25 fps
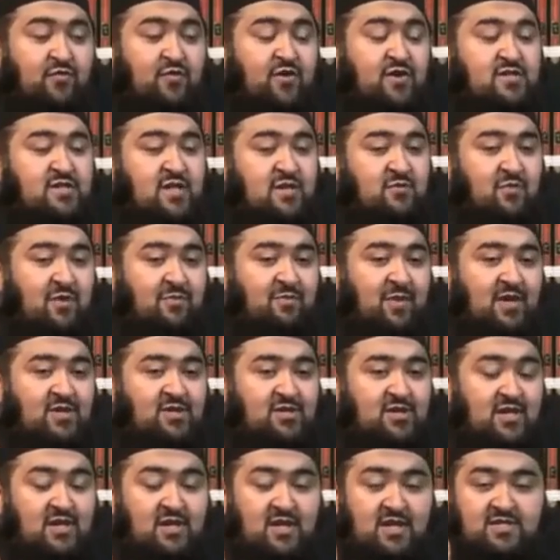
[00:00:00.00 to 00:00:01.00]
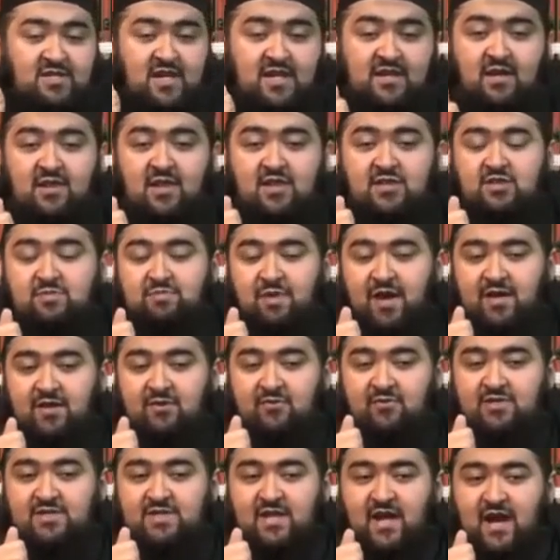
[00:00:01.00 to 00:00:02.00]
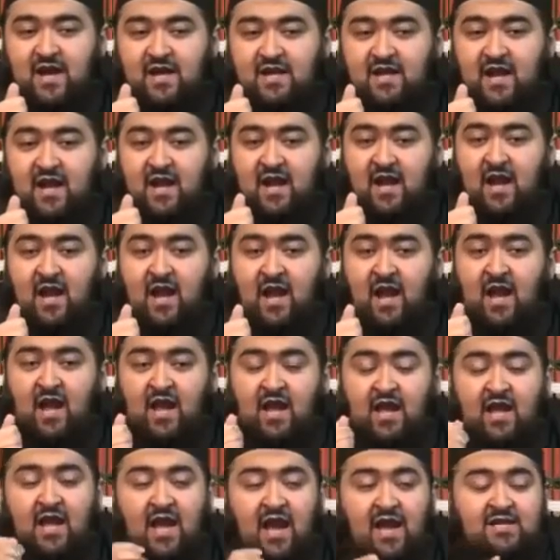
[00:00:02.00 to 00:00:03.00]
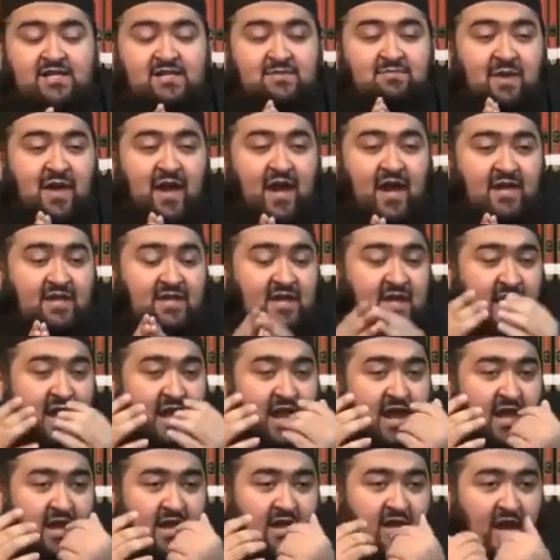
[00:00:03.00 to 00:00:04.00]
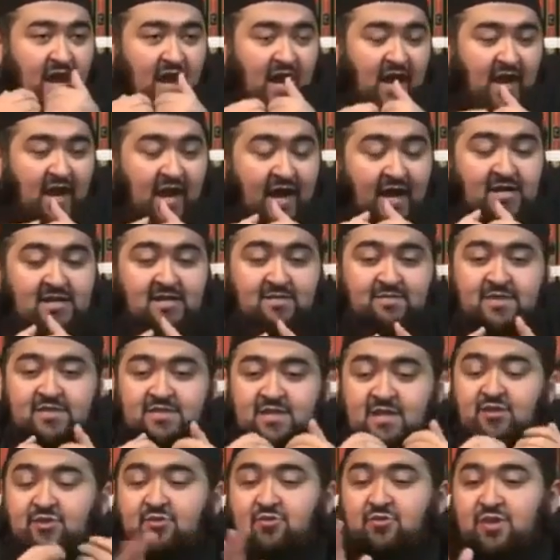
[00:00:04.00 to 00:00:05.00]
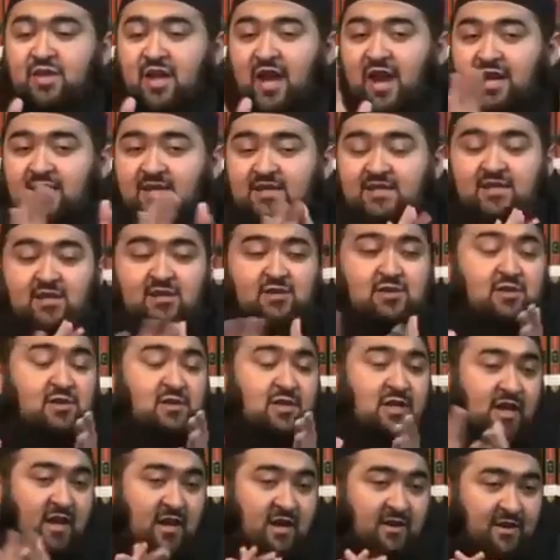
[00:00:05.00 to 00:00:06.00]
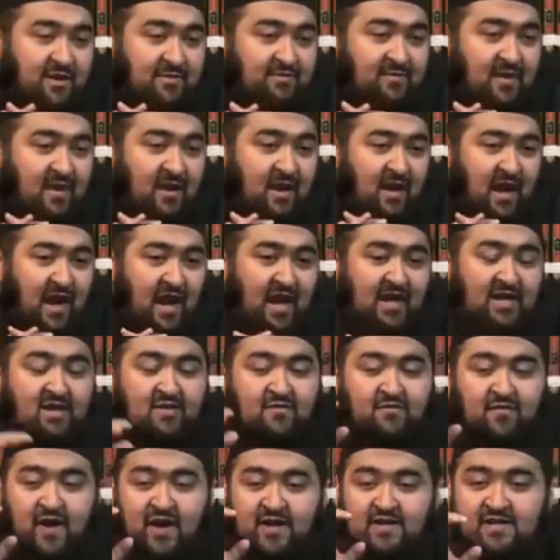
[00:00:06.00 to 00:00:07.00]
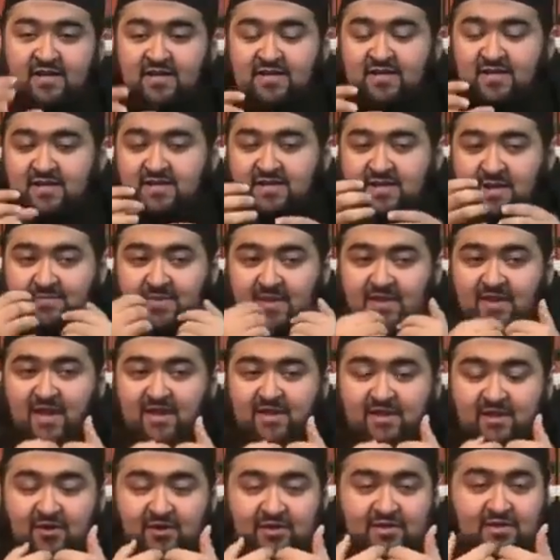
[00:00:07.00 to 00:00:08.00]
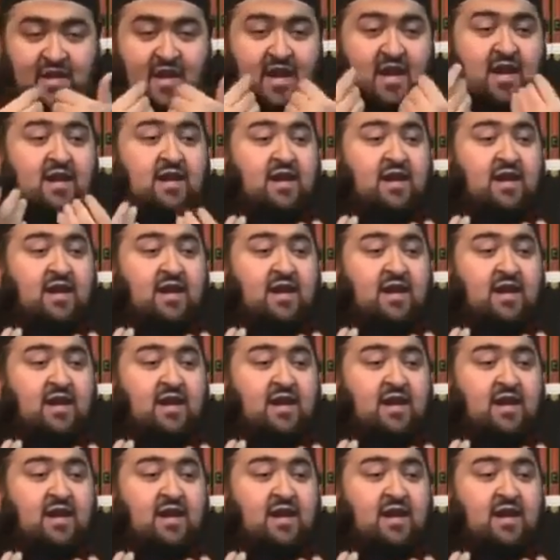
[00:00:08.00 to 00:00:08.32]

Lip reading: the first thing we mentioned is that Allah subhanahu wa ta'ala, He has made intimacy through the anus clearly haram. And in fact, this is something that there's